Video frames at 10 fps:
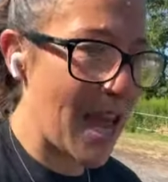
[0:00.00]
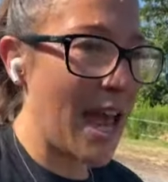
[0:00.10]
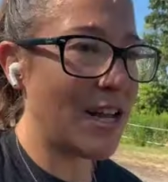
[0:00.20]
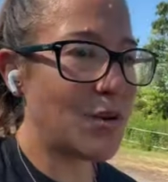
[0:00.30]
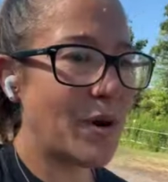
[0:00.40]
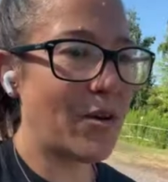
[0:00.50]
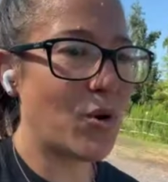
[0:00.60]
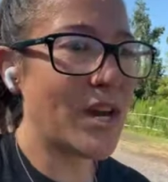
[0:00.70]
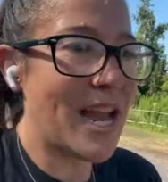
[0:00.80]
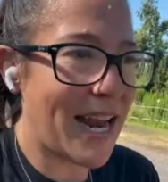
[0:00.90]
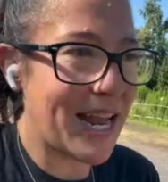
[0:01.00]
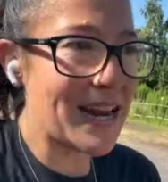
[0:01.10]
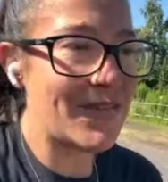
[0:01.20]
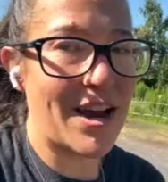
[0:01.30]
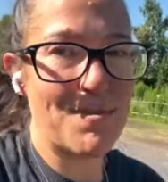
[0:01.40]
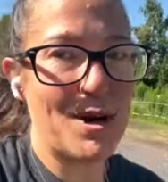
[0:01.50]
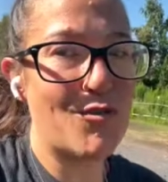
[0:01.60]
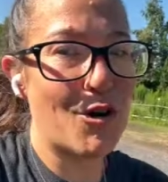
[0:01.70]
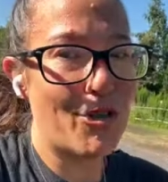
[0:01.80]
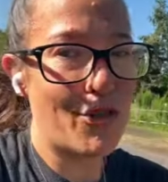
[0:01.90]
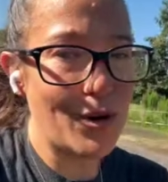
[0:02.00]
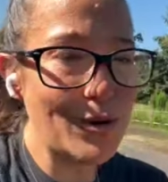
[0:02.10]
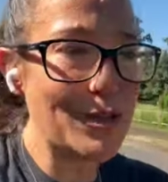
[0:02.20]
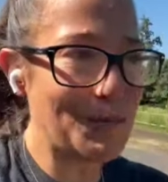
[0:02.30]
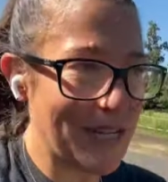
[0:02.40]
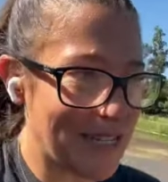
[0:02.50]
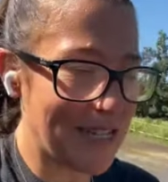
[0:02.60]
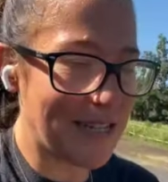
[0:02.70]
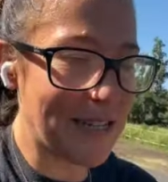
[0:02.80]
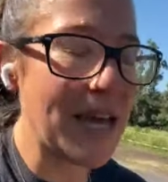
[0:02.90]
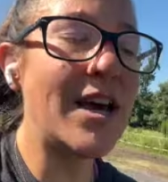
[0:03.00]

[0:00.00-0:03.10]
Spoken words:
And so we're creating an environment for those species,